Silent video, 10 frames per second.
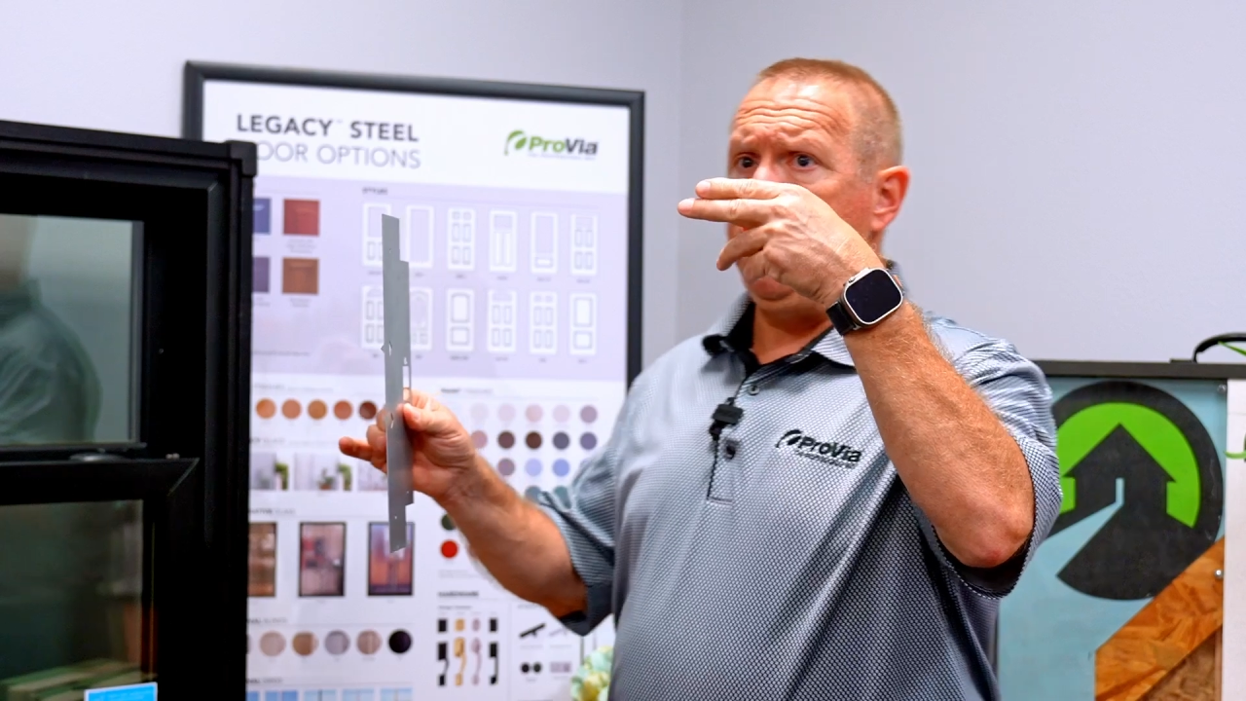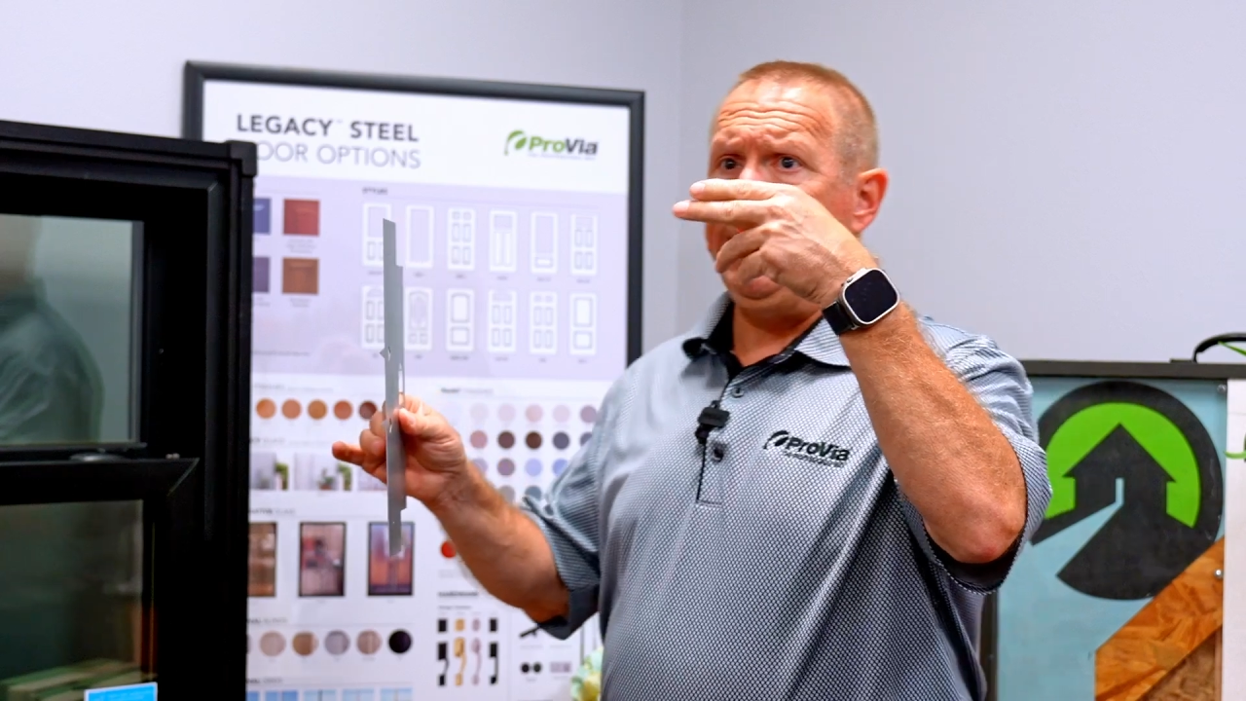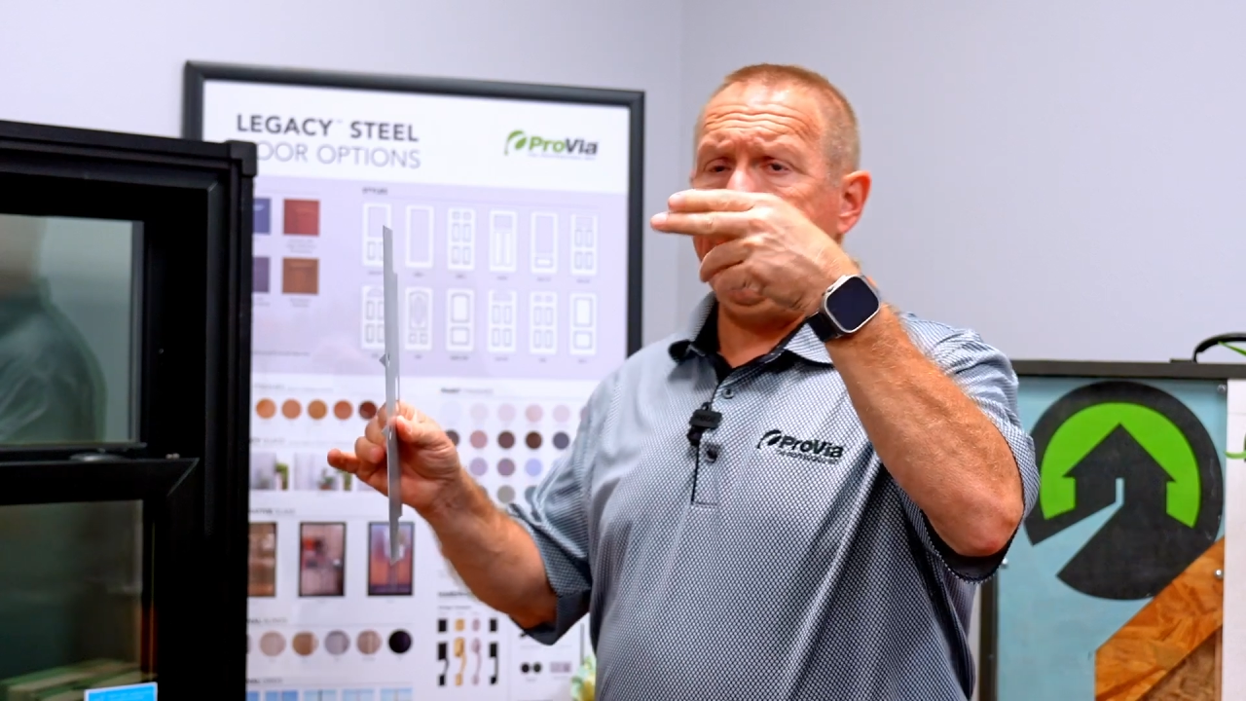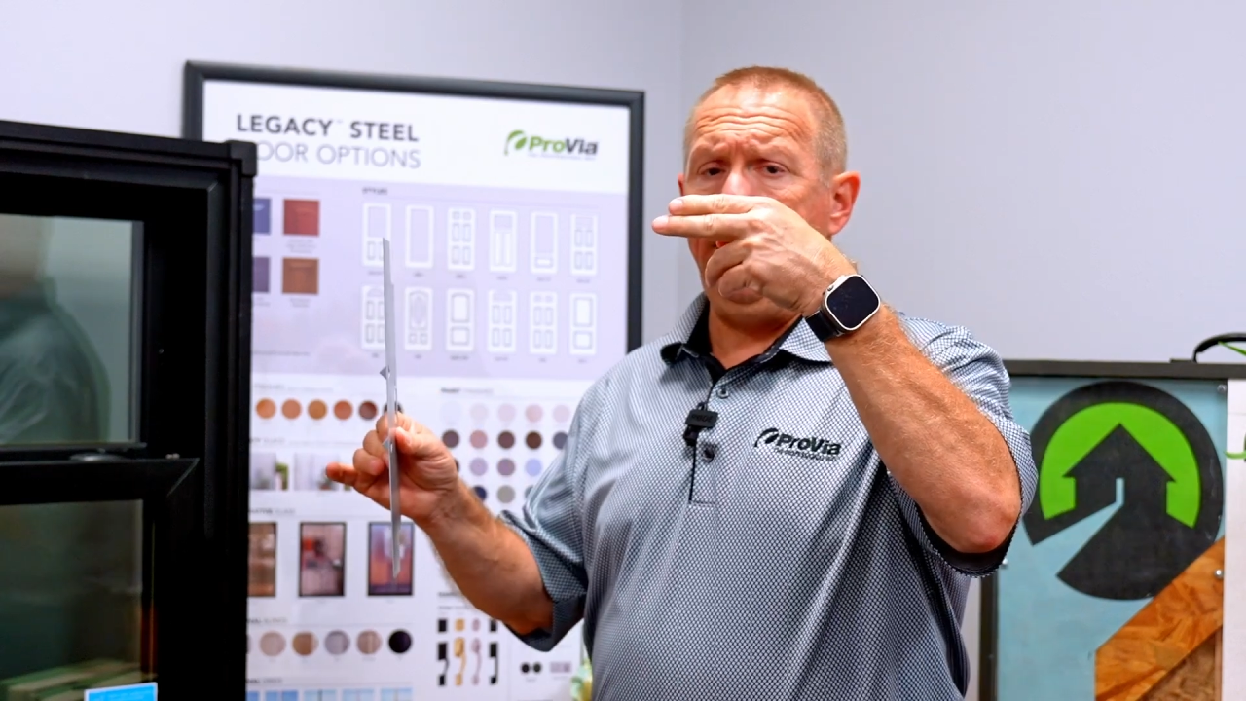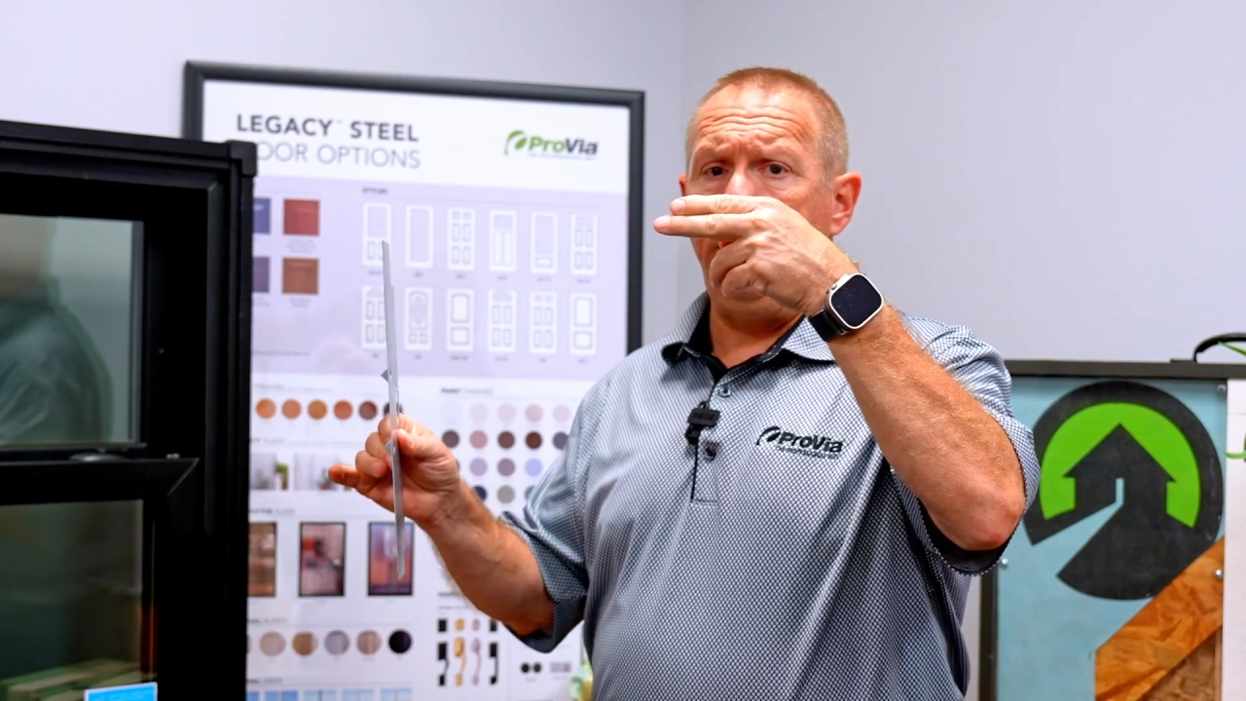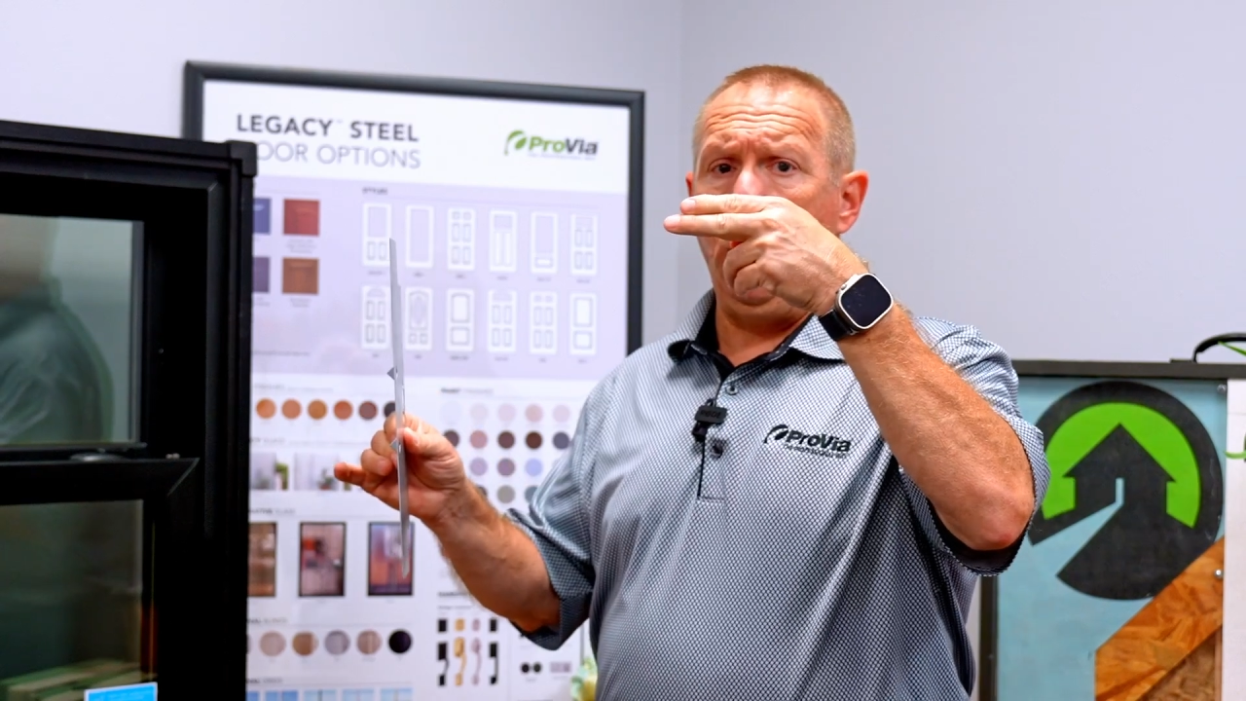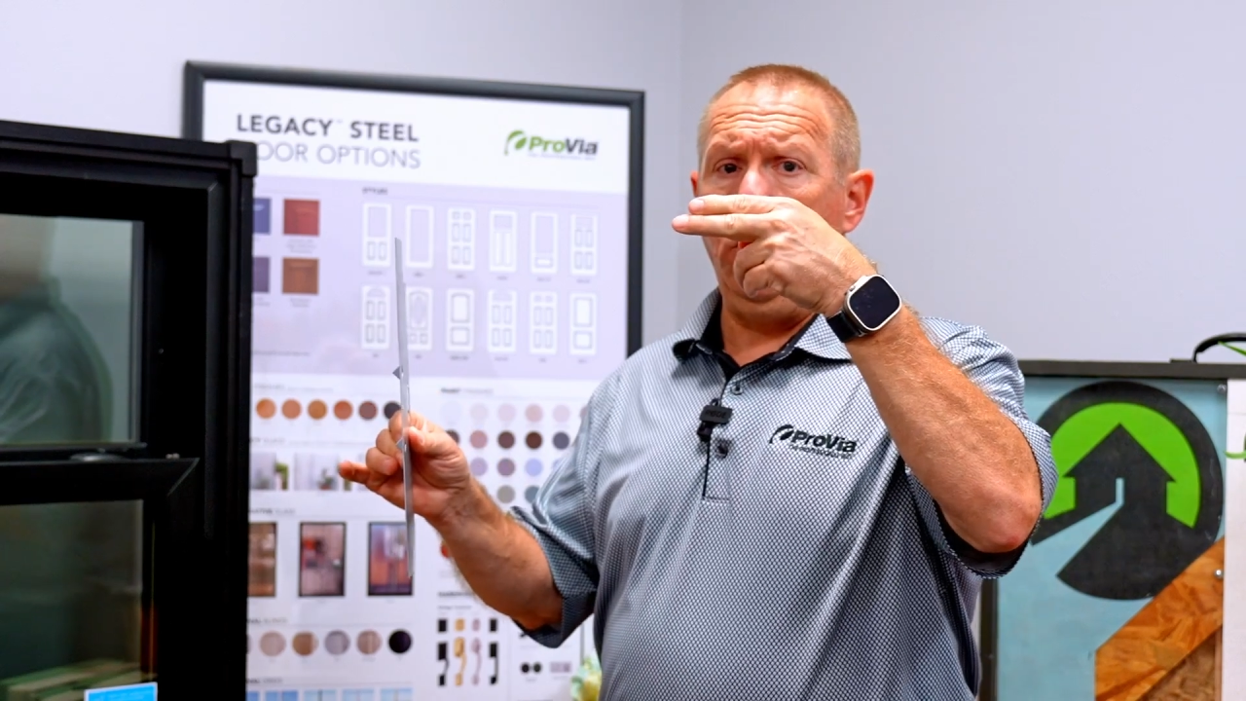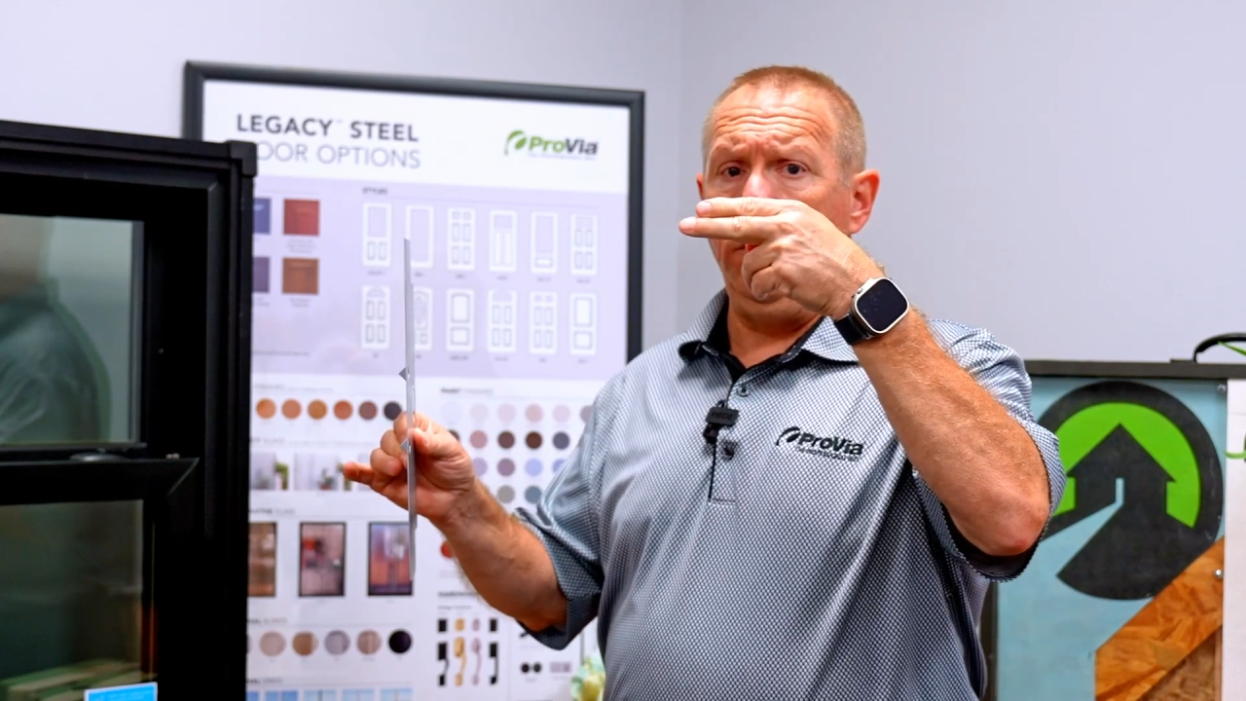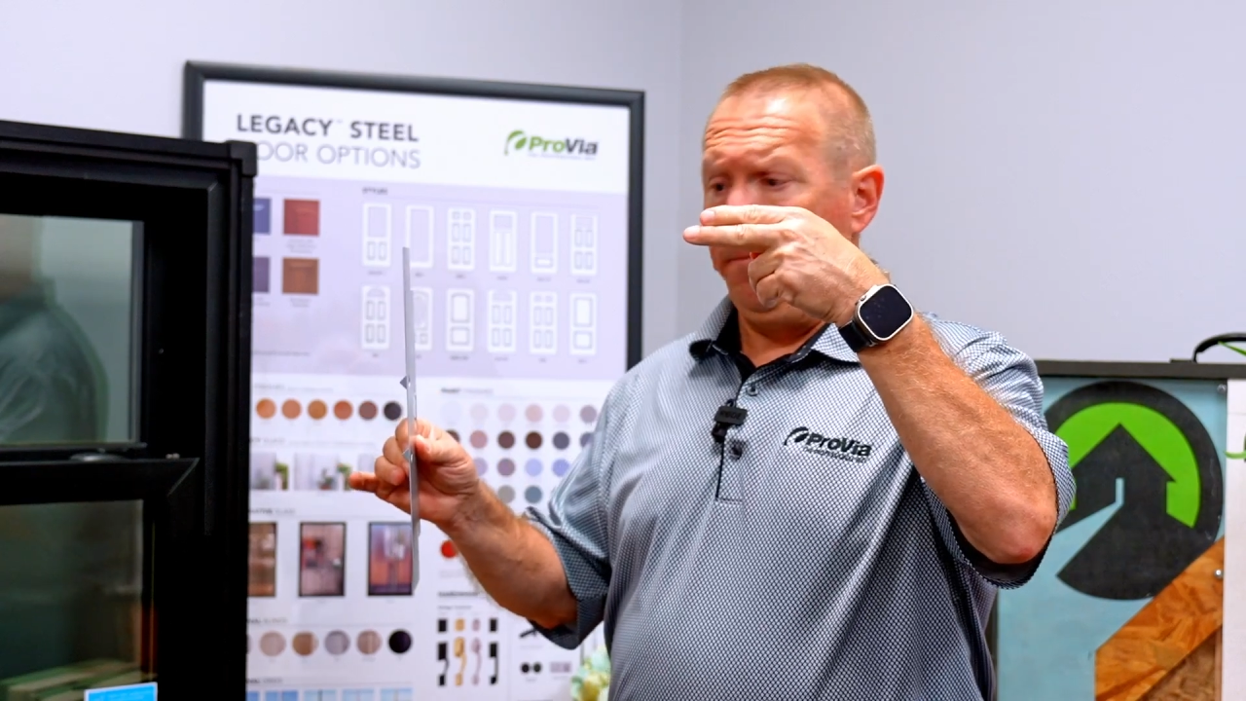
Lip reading: deadbolt